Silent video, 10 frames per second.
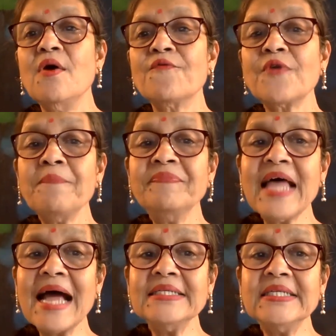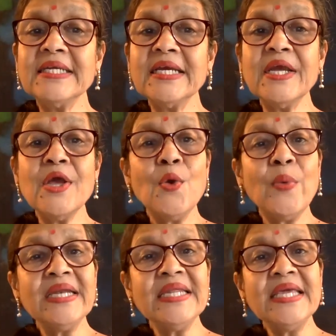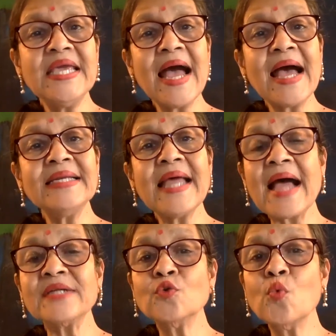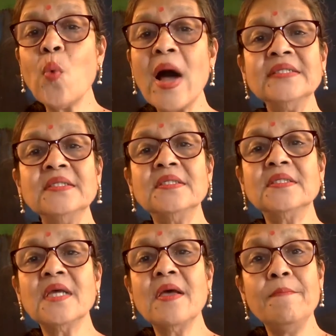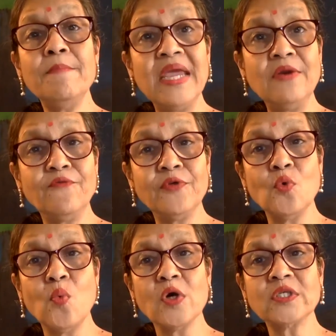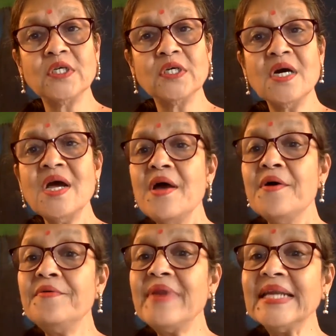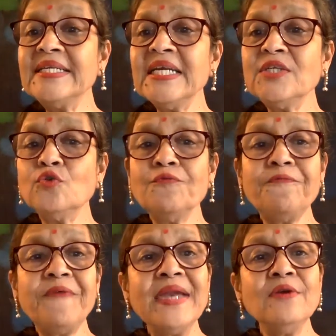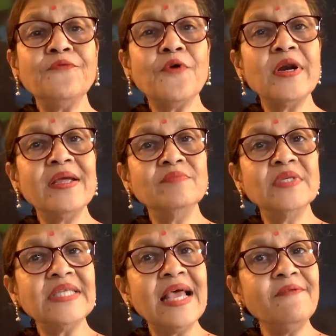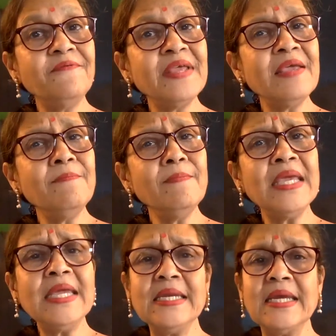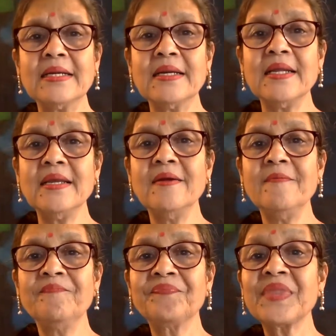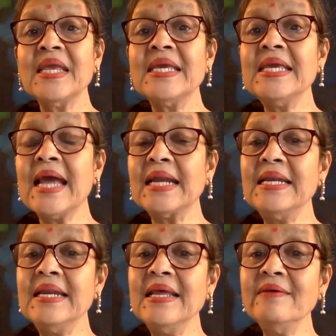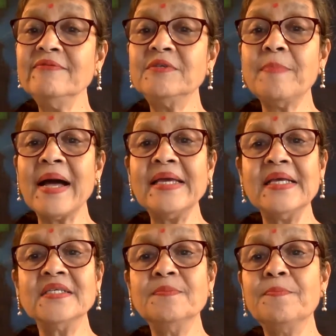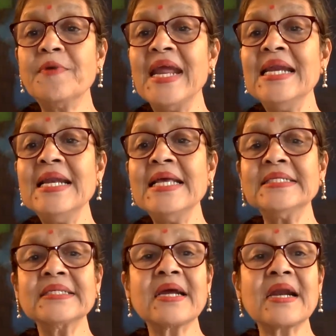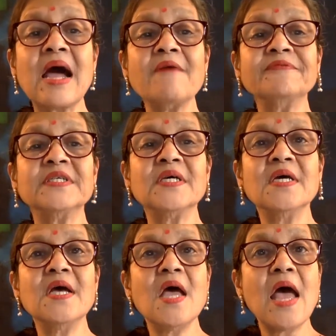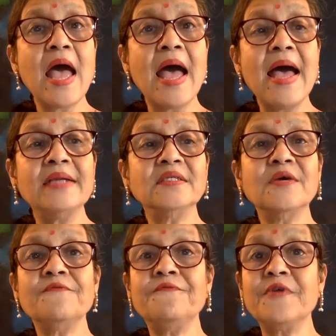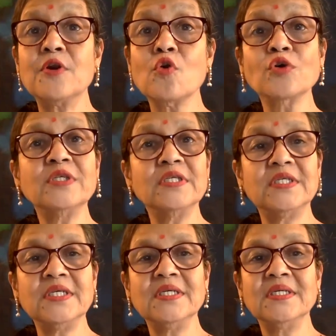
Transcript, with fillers: From that day when he had at once made for the water, ready to fend for himself immediately, he had lived by his brainless craft and ferocity,